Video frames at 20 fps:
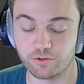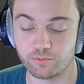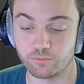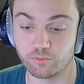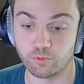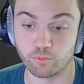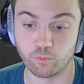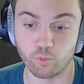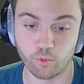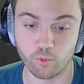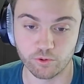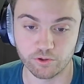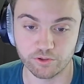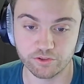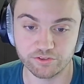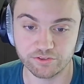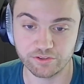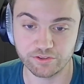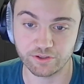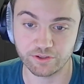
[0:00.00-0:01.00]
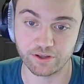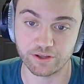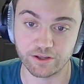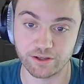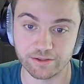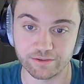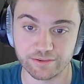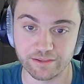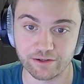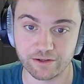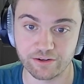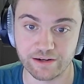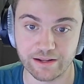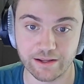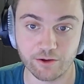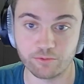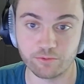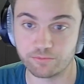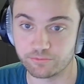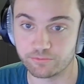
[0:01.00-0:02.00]
rewards that are
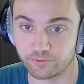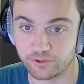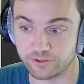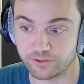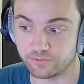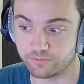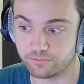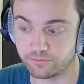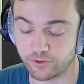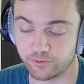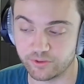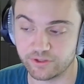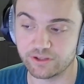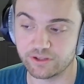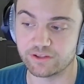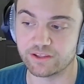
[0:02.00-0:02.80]
now free floating,